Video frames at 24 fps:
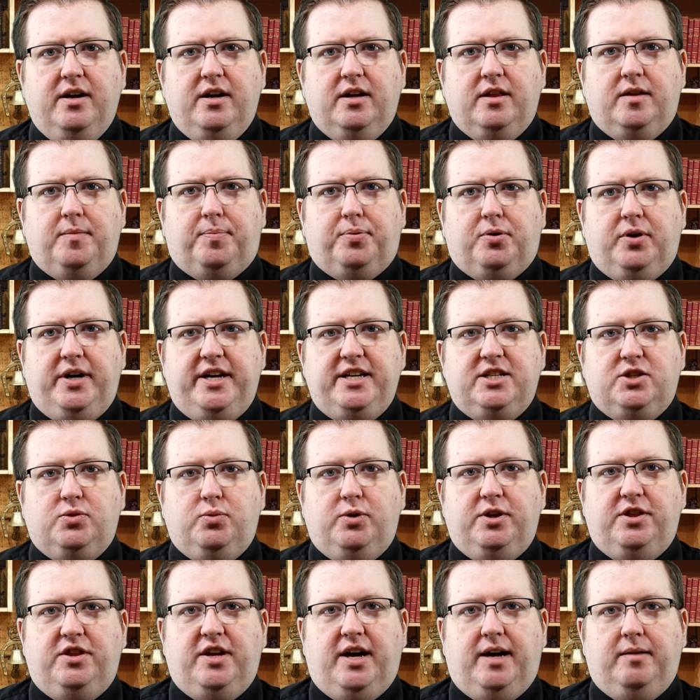The priest
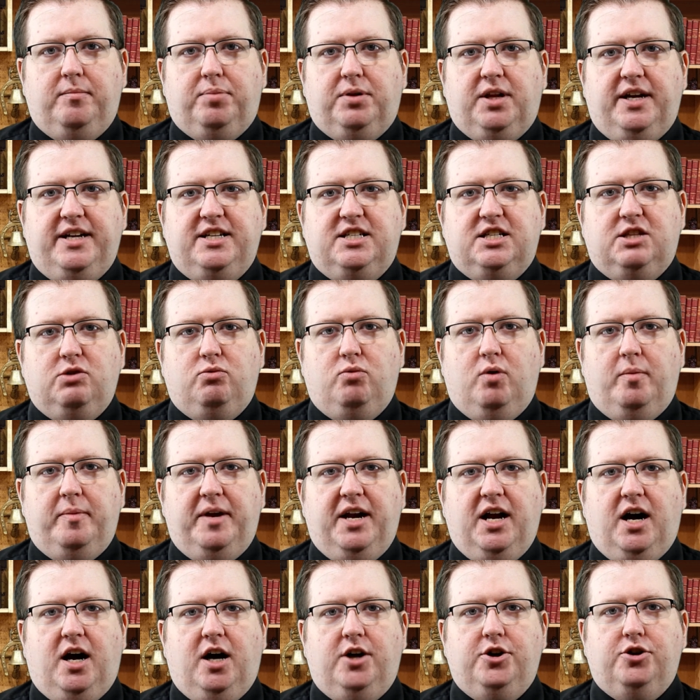would then place the
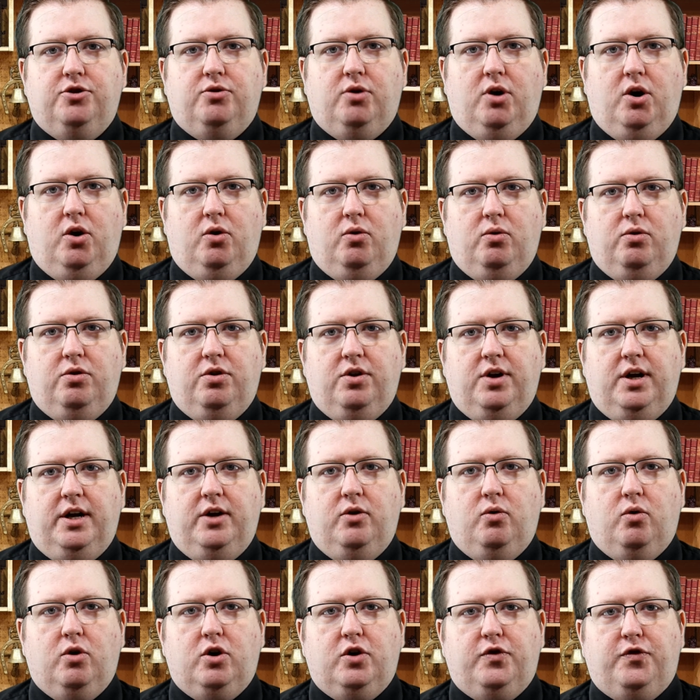woman under oath in
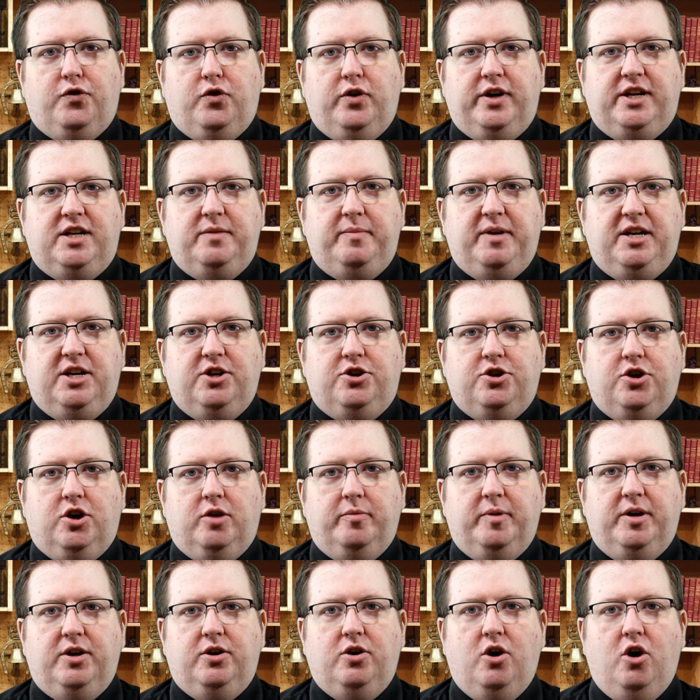order for it to be
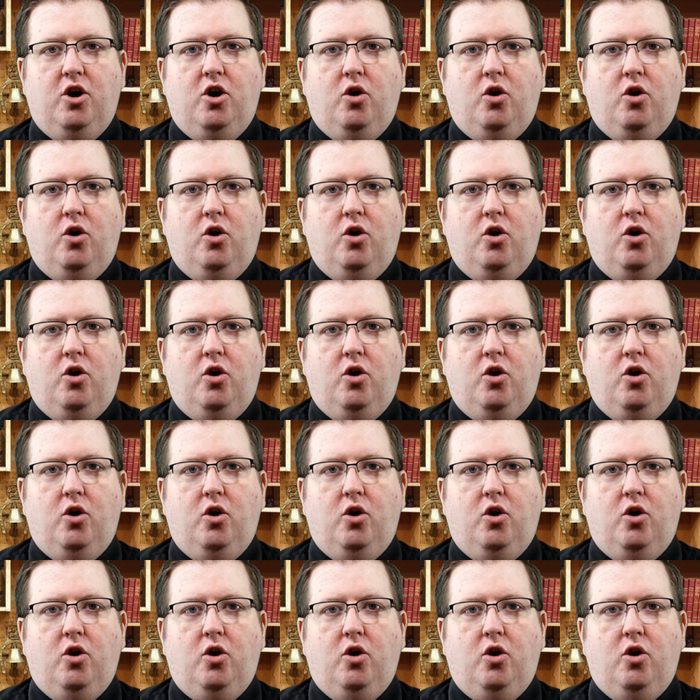determined